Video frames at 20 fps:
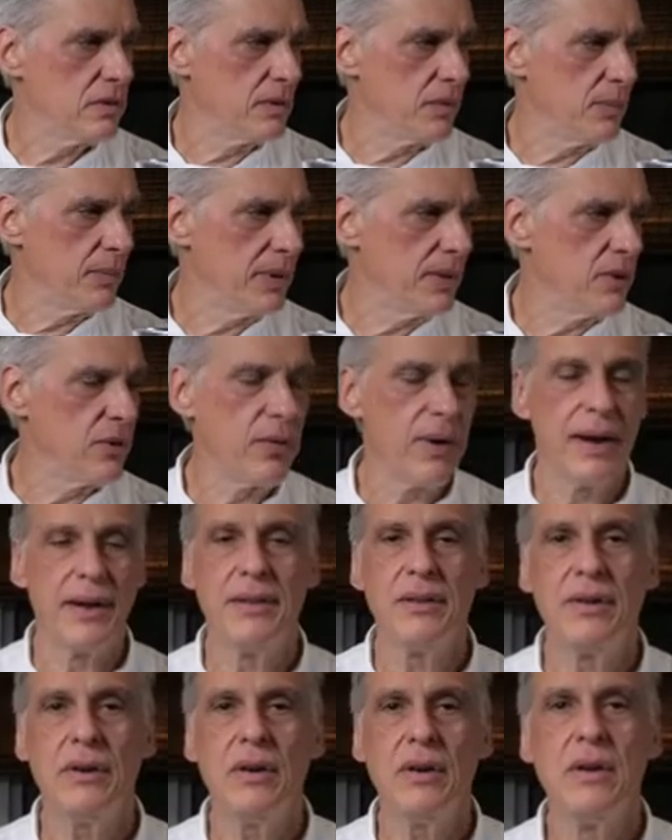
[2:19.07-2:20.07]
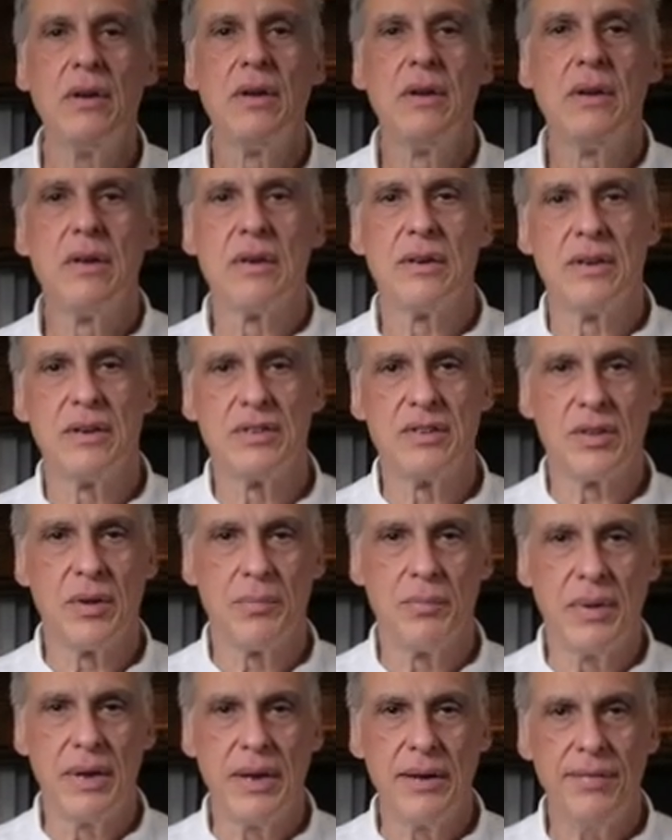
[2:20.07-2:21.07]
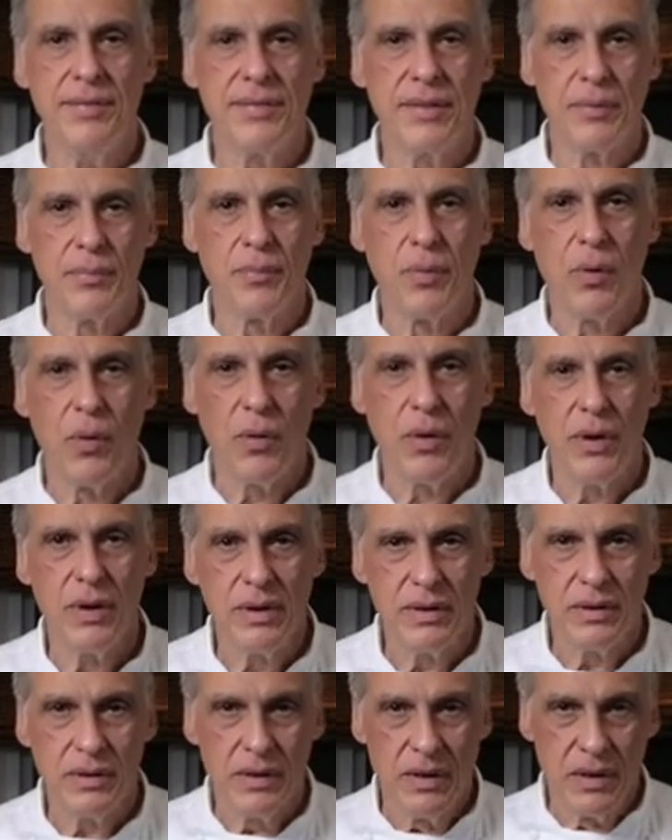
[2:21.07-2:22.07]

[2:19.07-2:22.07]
The meat grinder is the beef, the pork,